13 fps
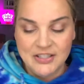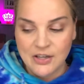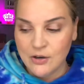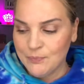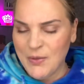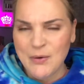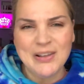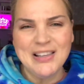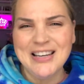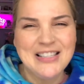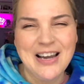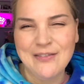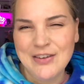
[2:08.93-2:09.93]
So that really
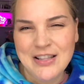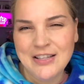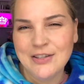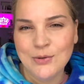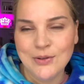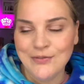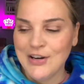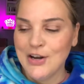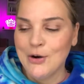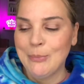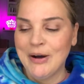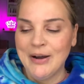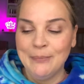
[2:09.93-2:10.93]
doesn't have anything to do with the video,
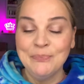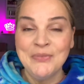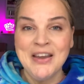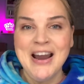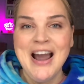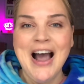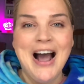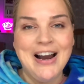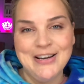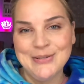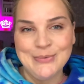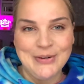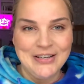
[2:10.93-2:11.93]
but I
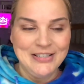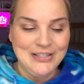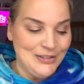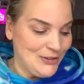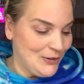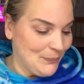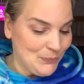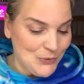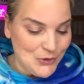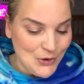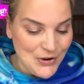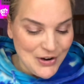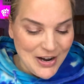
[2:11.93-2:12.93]
just wanted to
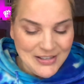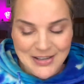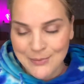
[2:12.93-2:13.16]
show you guys.